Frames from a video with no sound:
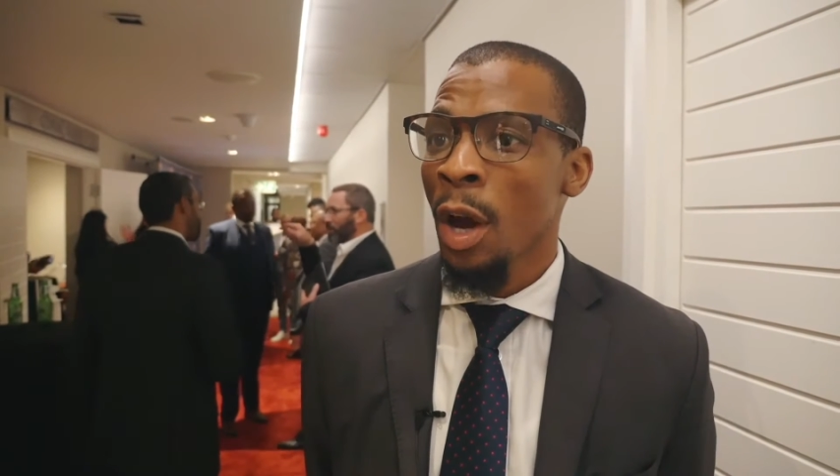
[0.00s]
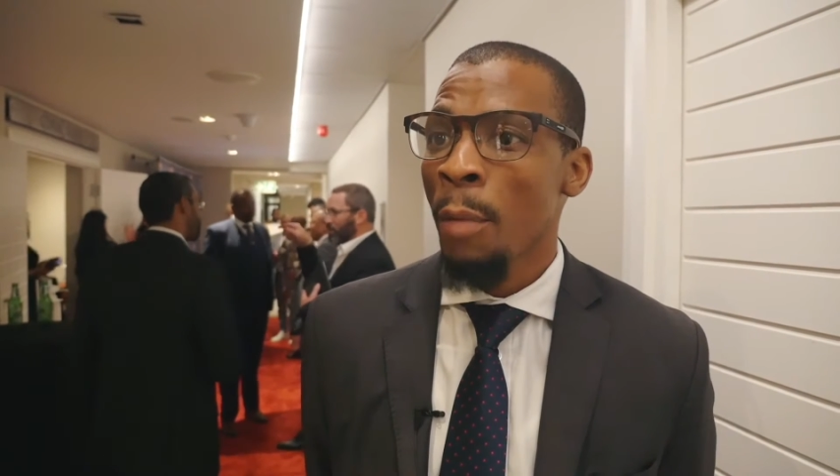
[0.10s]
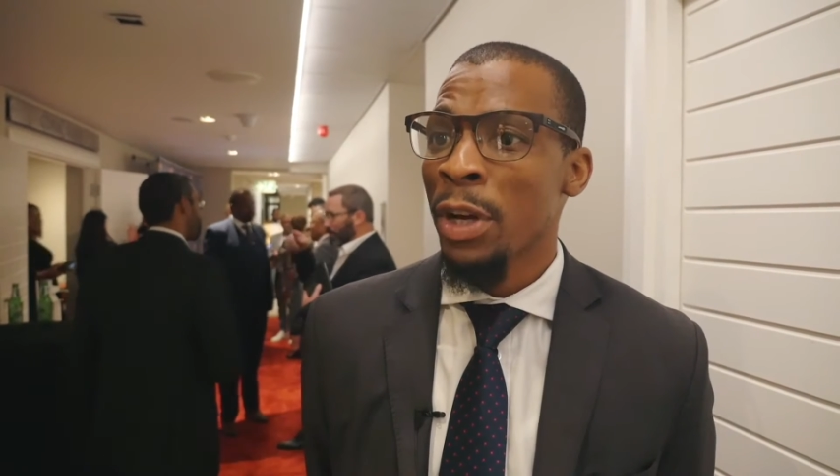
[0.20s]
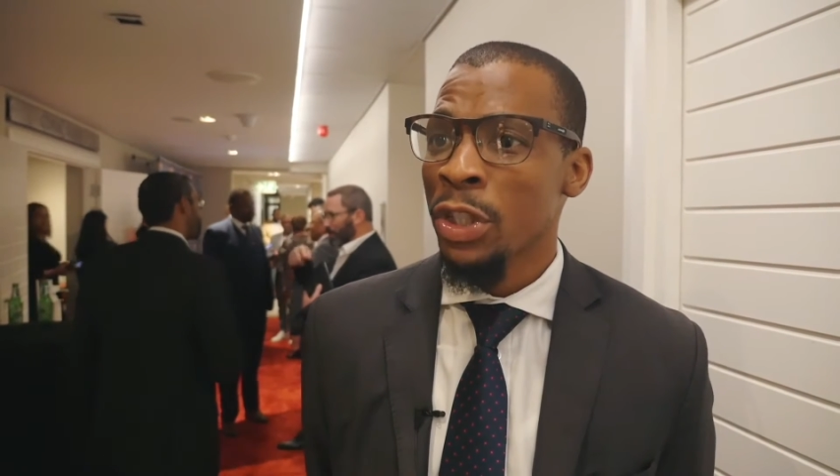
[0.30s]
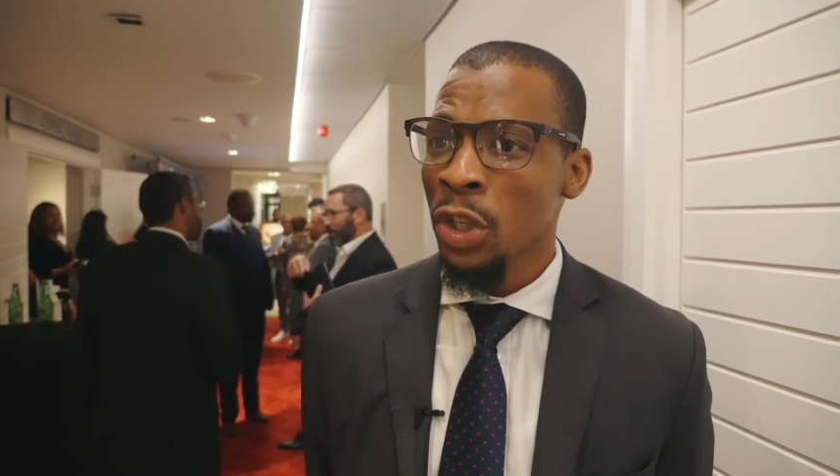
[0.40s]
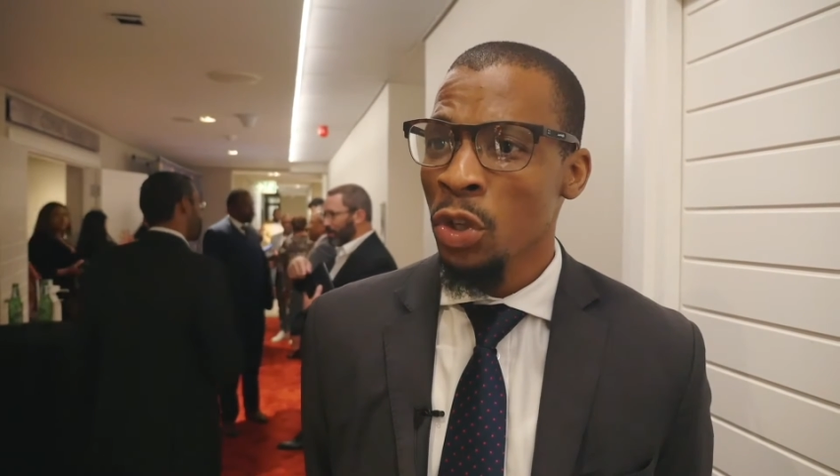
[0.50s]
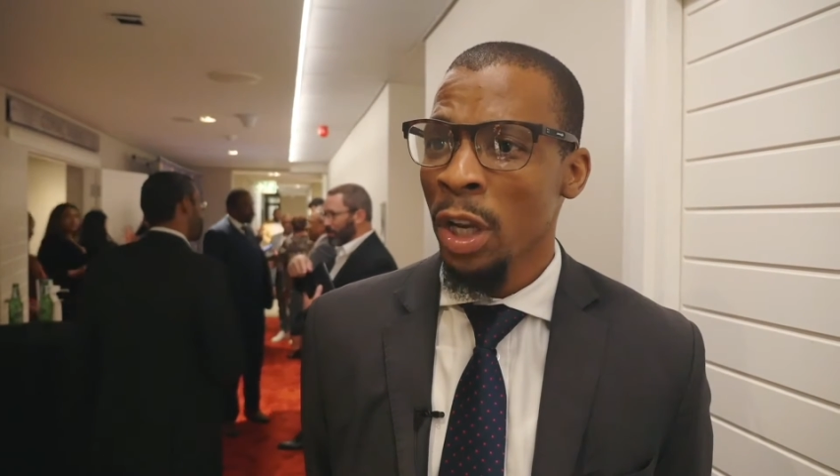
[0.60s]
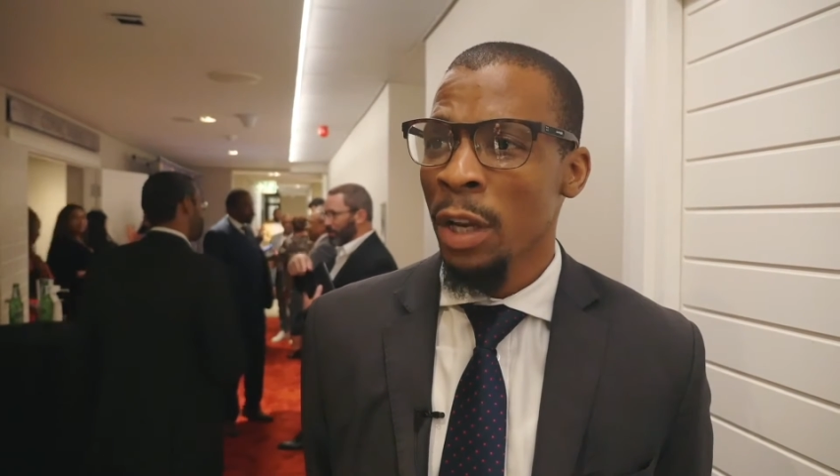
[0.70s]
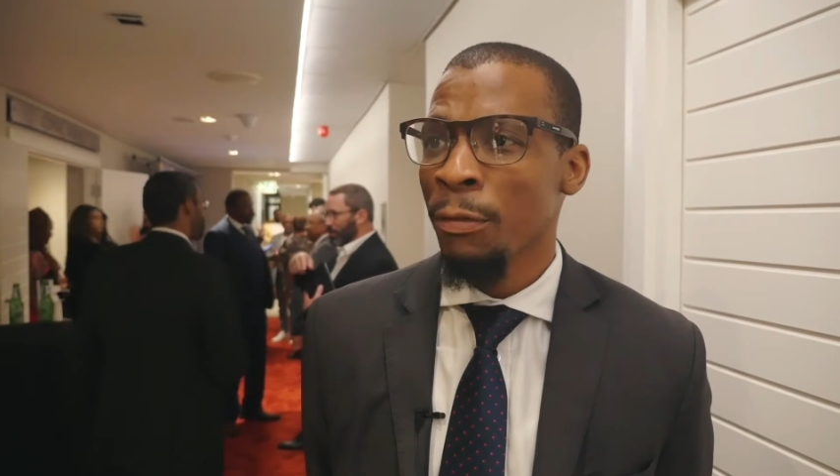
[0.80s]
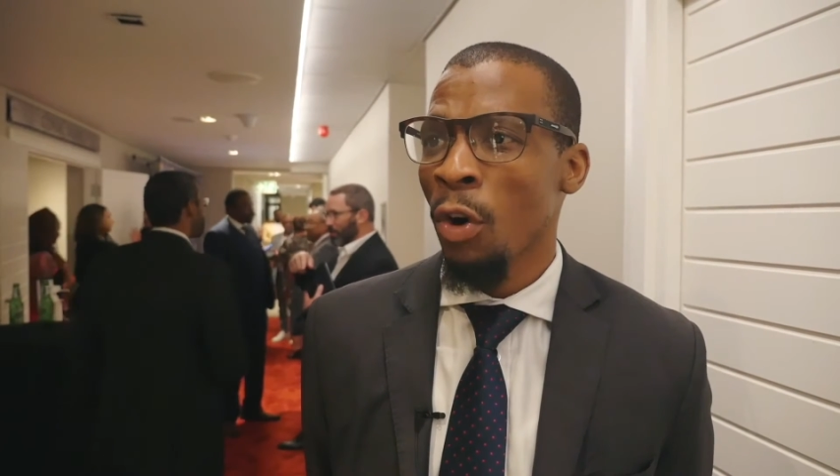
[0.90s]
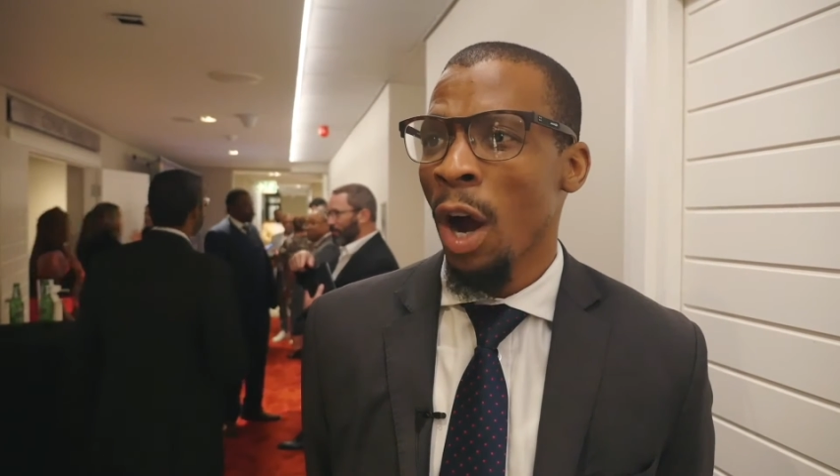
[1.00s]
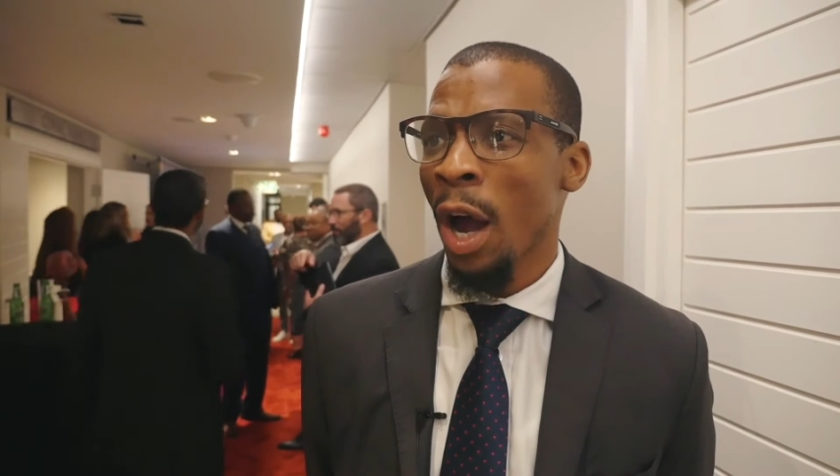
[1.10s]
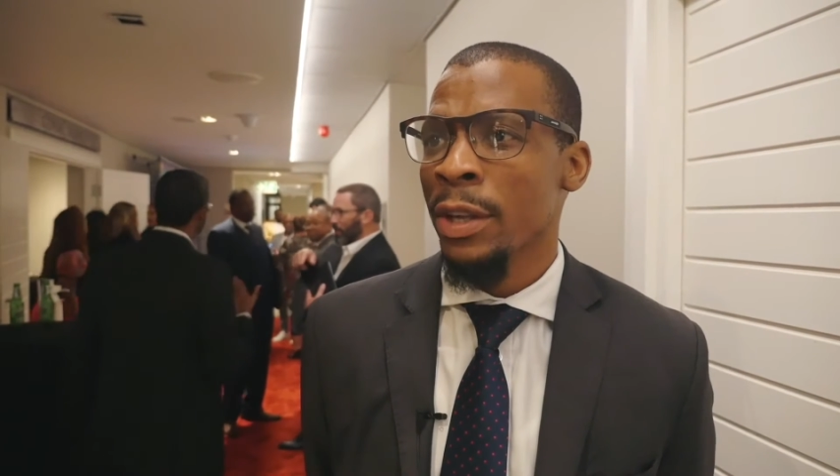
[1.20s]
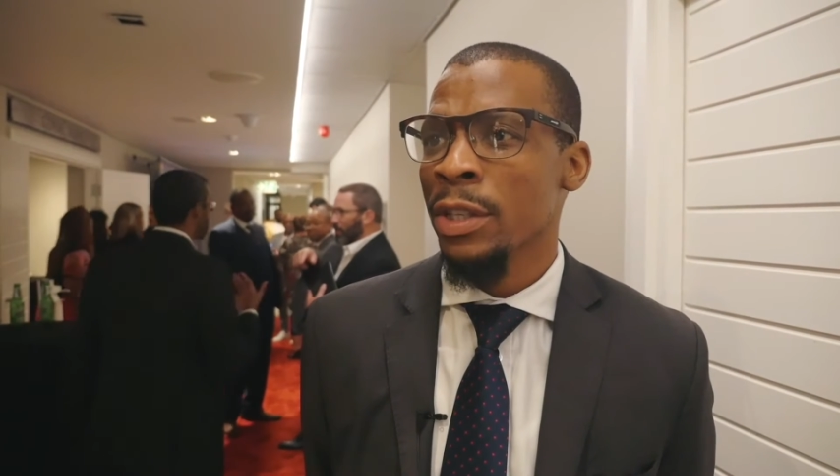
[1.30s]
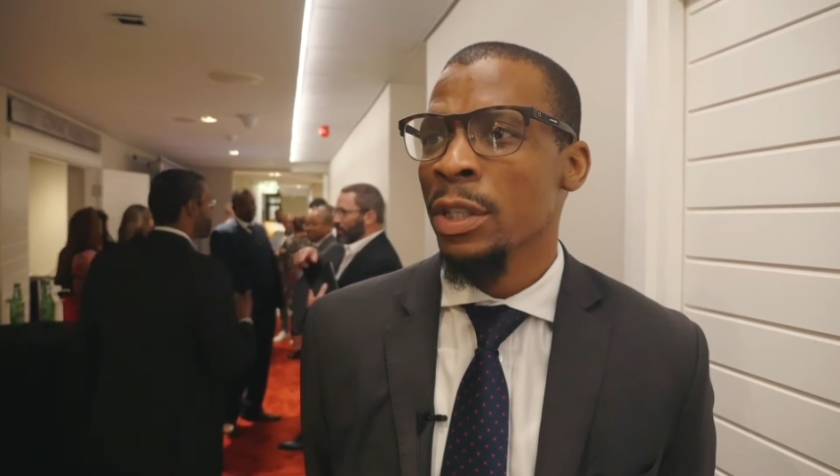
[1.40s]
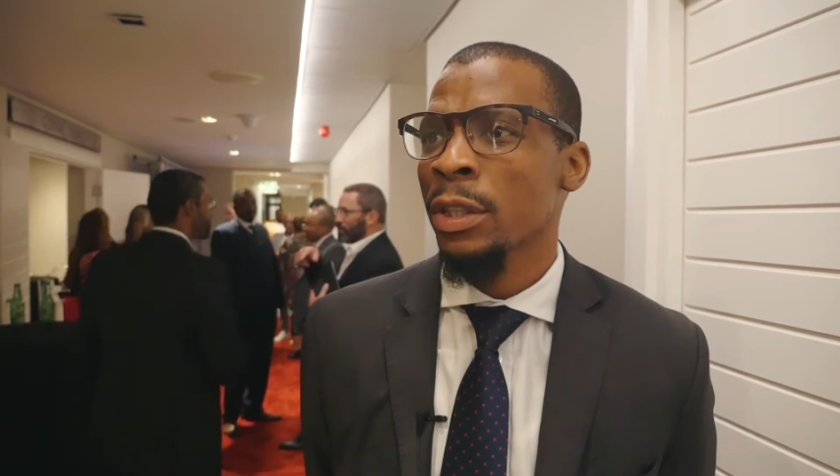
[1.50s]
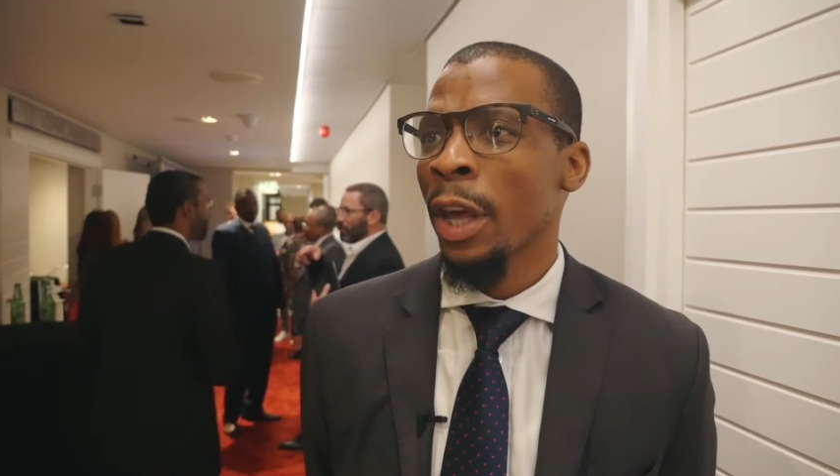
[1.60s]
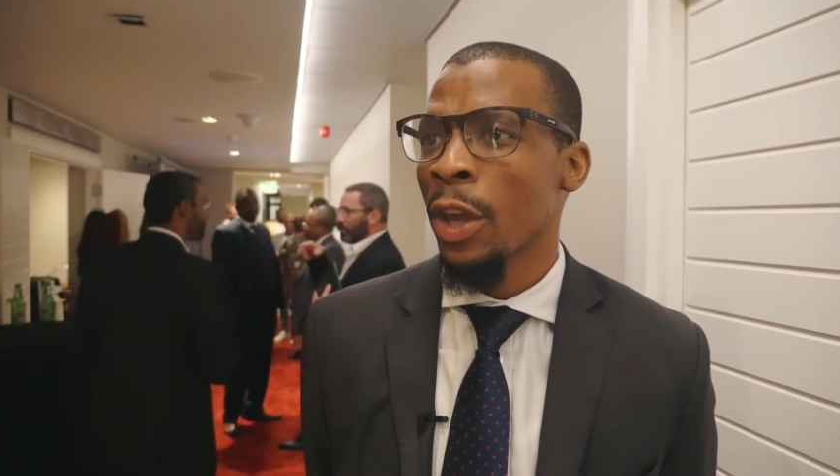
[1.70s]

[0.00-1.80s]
particularly for us, the